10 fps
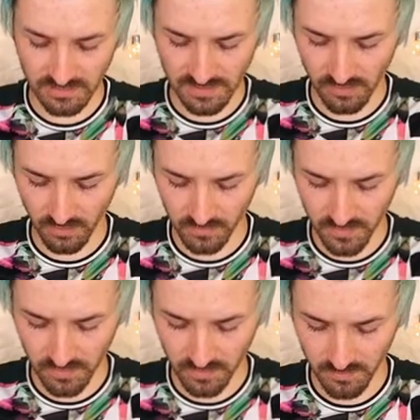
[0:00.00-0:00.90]
as I thought it
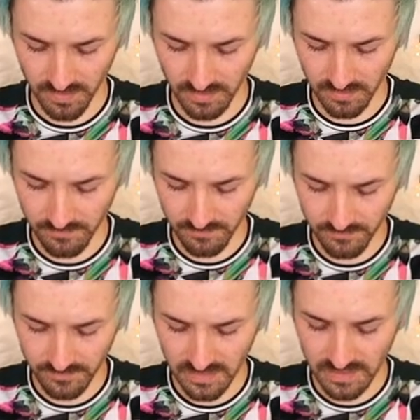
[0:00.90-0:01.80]
was going to be.
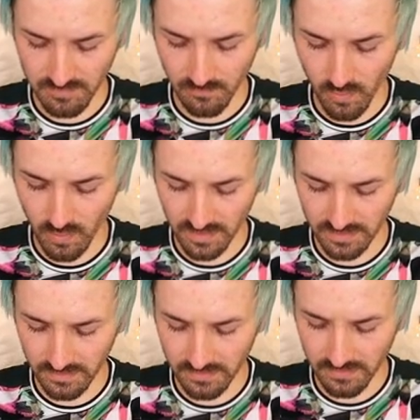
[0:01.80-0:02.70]
It's more
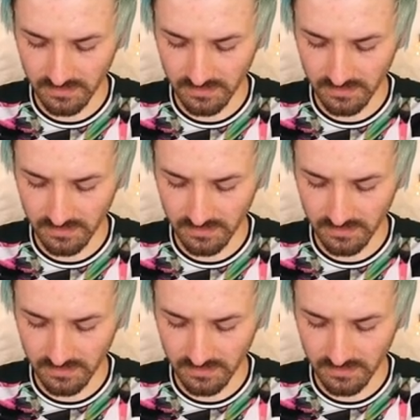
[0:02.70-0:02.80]
like,